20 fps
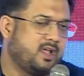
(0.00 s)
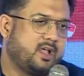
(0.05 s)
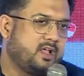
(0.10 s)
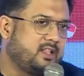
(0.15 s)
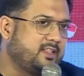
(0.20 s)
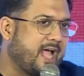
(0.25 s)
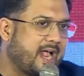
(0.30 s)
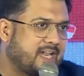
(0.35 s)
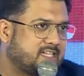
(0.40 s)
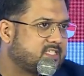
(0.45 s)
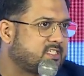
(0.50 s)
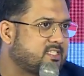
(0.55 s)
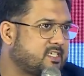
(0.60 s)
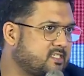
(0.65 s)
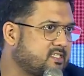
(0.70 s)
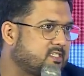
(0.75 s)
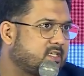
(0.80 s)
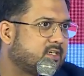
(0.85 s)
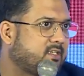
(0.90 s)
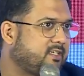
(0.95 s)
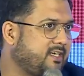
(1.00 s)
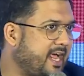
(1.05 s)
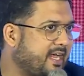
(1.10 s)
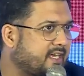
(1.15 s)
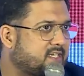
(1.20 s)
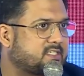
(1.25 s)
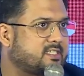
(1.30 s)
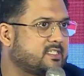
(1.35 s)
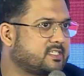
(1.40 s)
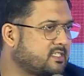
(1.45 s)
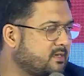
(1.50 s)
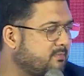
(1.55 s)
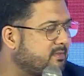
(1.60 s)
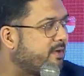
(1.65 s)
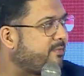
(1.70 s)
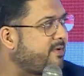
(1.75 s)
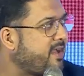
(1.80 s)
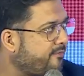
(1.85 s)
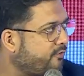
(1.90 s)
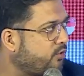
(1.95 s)
That's just a tech system that
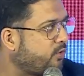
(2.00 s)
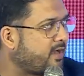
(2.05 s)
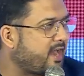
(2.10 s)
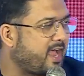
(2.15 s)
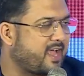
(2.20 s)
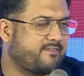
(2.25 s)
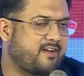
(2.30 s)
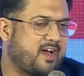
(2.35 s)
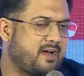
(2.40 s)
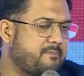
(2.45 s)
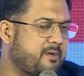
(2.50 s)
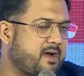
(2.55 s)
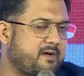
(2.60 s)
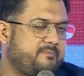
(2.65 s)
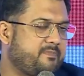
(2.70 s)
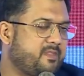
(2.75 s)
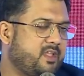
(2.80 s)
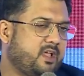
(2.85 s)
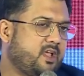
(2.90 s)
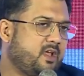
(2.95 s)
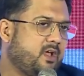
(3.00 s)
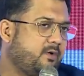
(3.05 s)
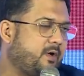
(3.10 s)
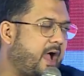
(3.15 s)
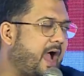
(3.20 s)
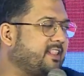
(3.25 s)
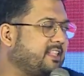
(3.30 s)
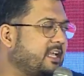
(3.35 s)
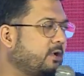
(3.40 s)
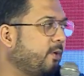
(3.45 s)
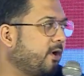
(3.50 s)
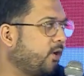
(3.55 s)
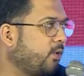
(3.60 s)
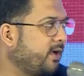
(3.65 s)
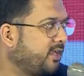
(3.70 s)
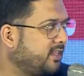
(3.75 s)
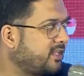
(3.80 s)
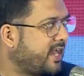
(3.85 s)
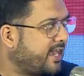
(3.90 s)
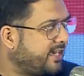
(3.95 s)
we have to arrive at. But I think we're going
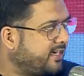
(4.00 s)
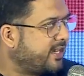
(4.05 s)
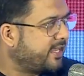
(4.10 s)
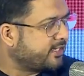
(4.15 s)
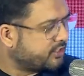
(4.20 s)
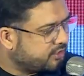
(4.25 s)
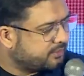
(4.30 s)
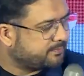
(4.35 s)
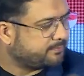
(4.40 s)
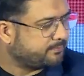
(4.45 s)
in the right direction.